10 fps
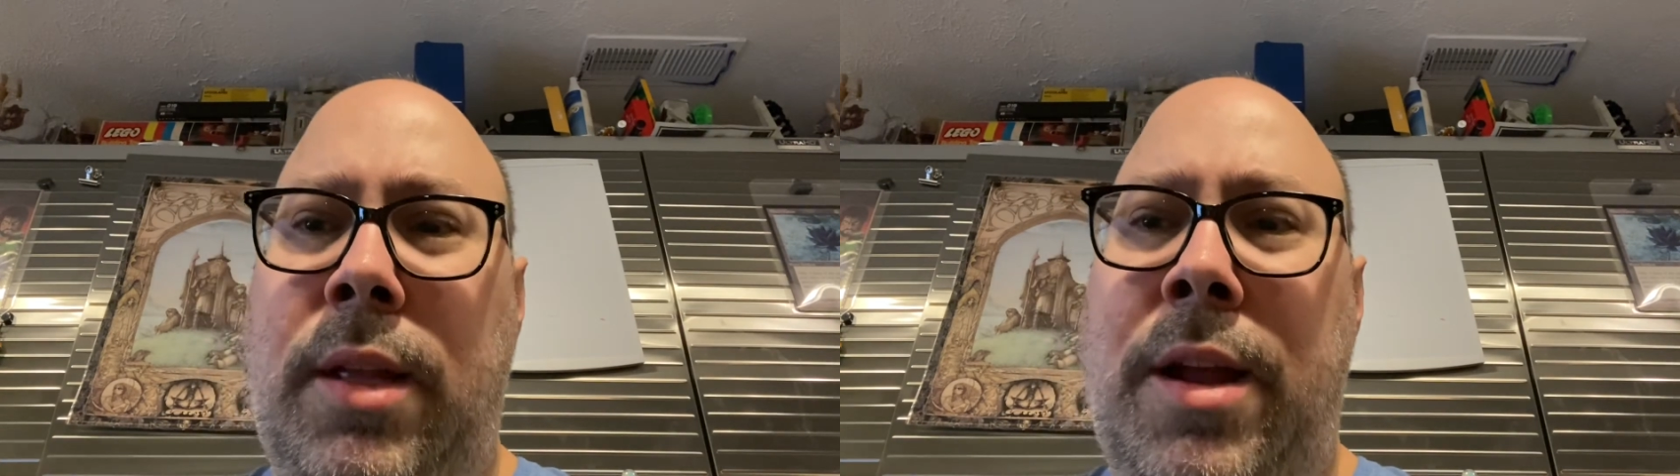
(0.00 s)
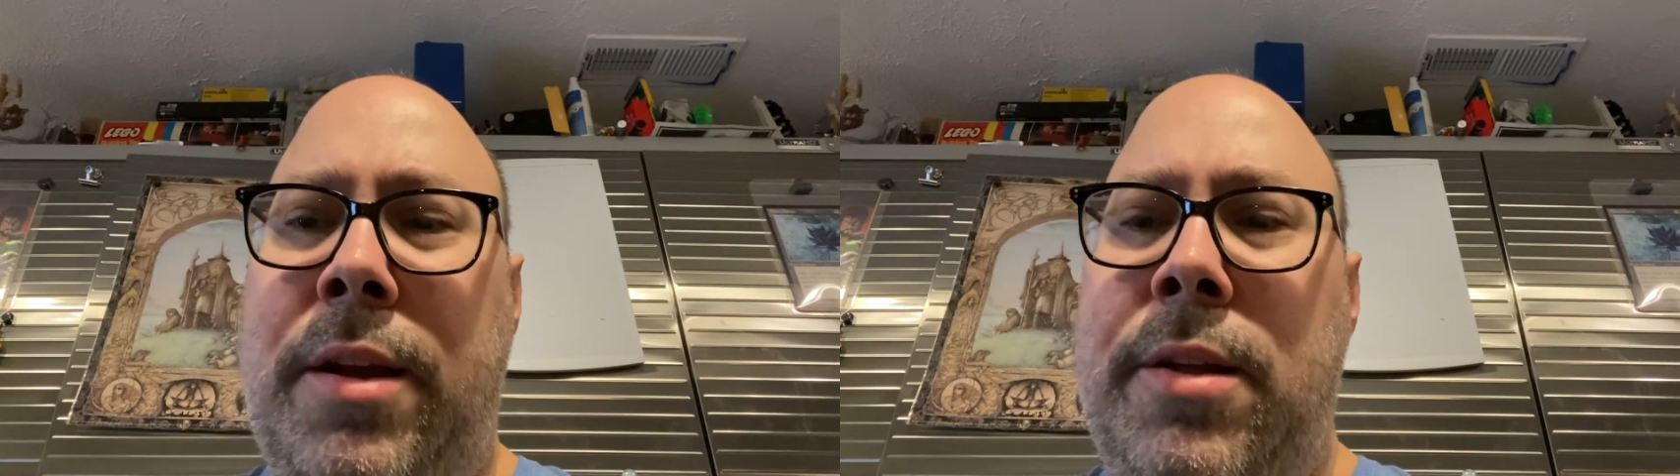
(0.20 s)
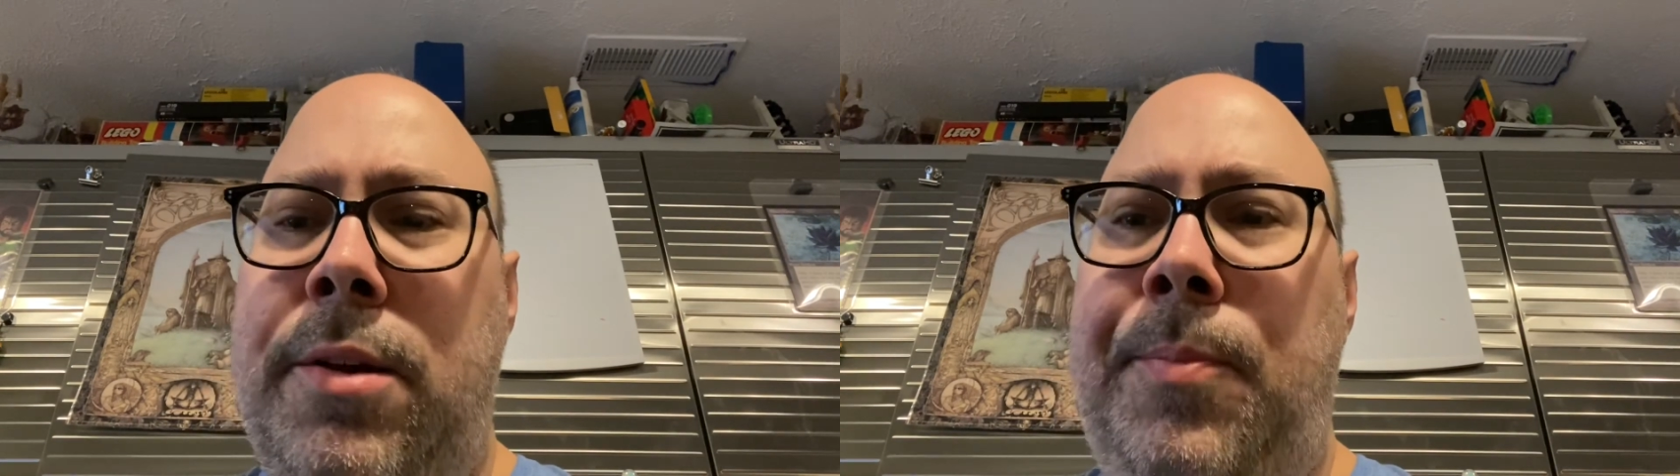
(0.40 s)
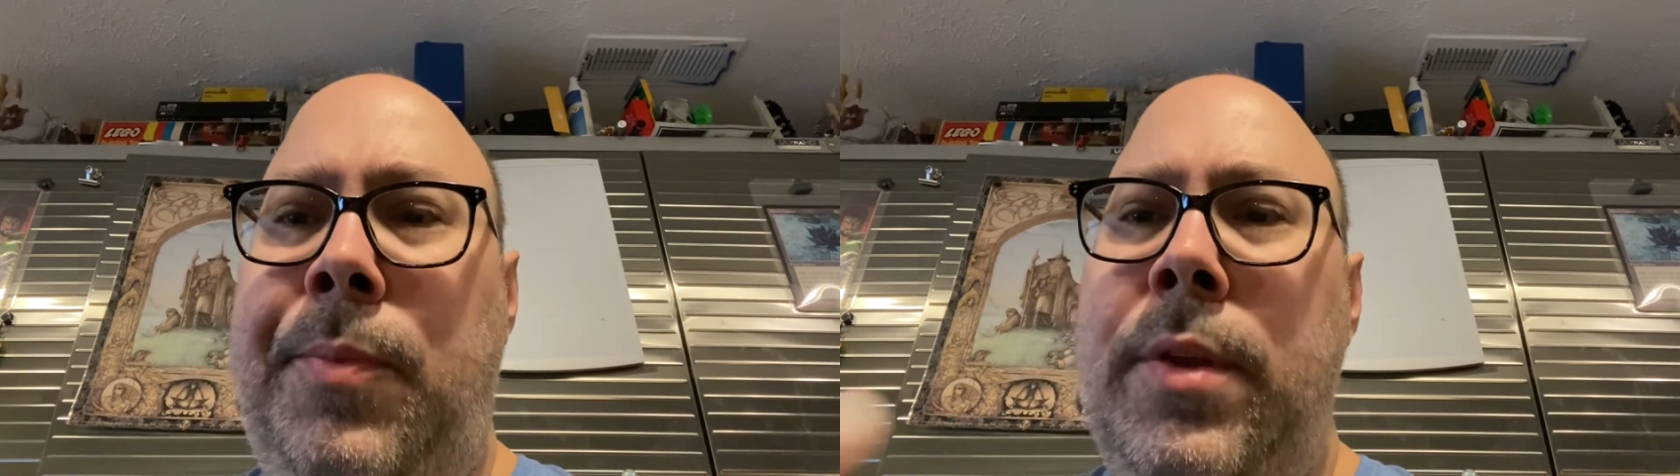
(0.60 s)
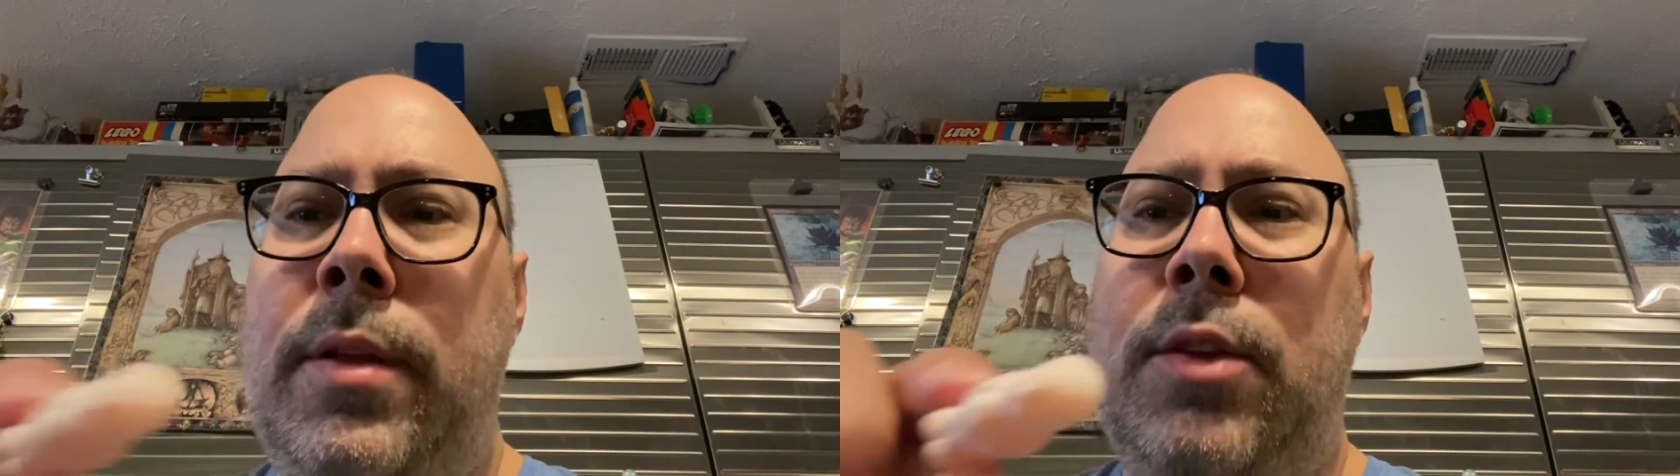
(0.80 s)
light color.
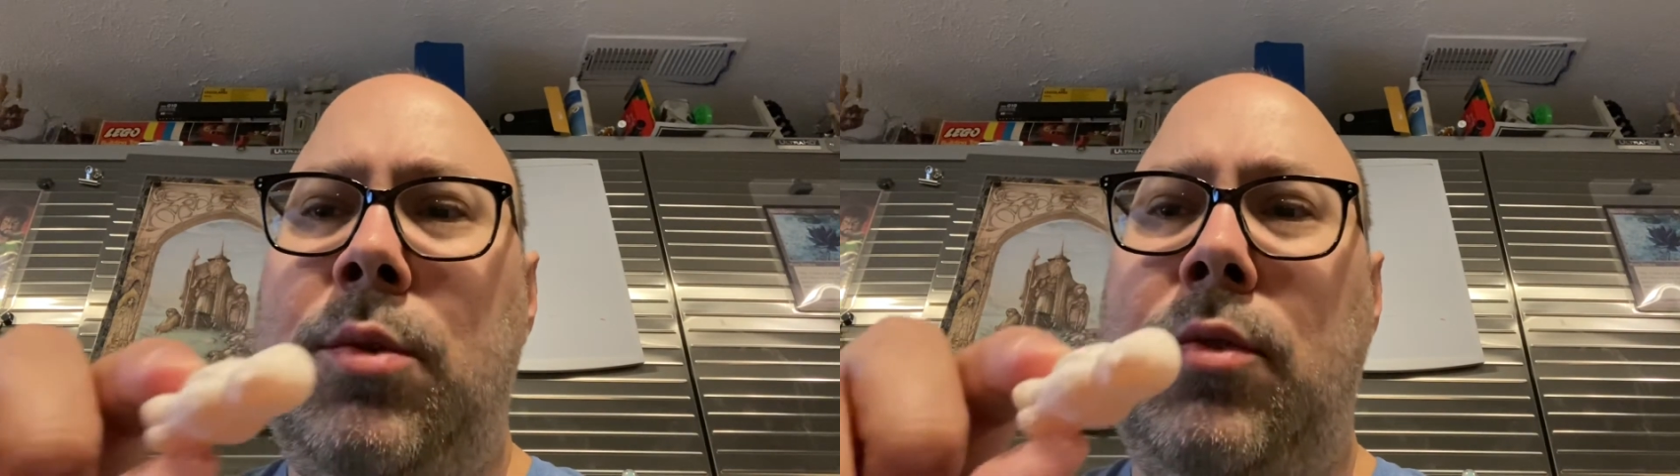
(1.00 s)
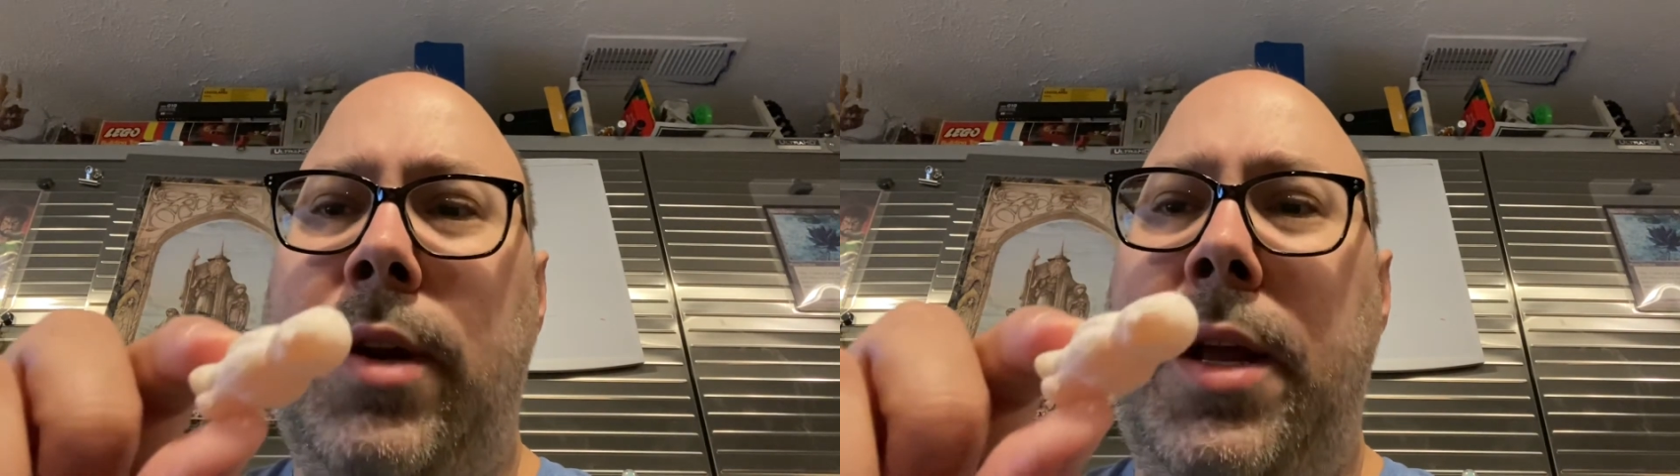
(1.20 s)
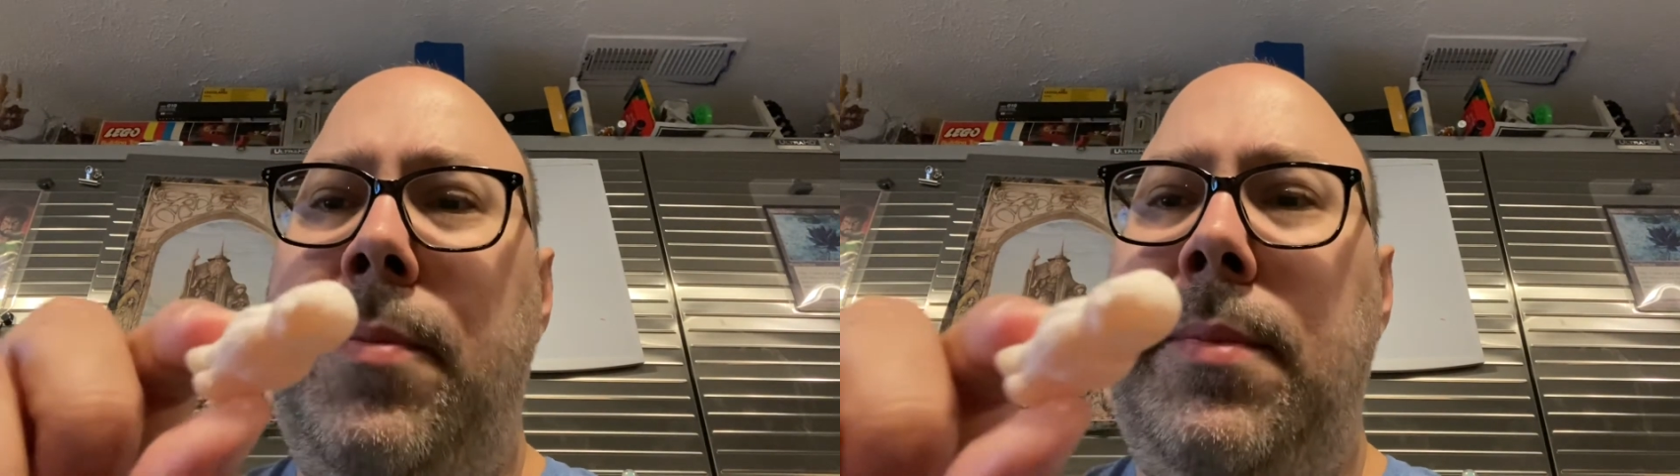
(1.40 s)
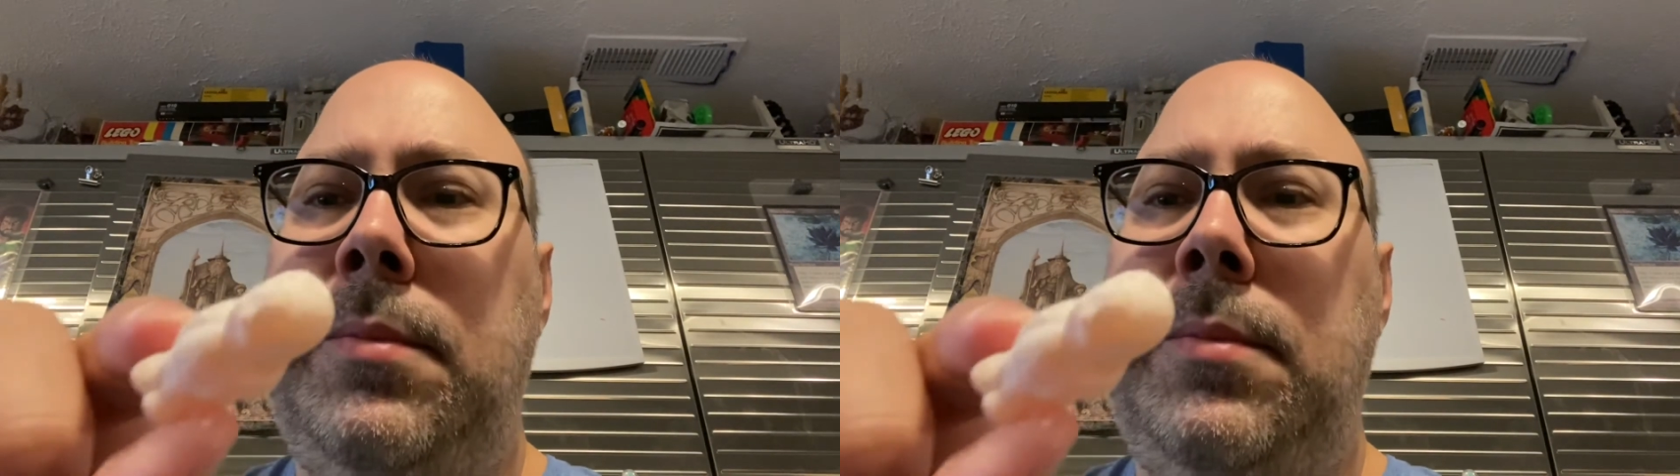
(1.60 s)
This one's red.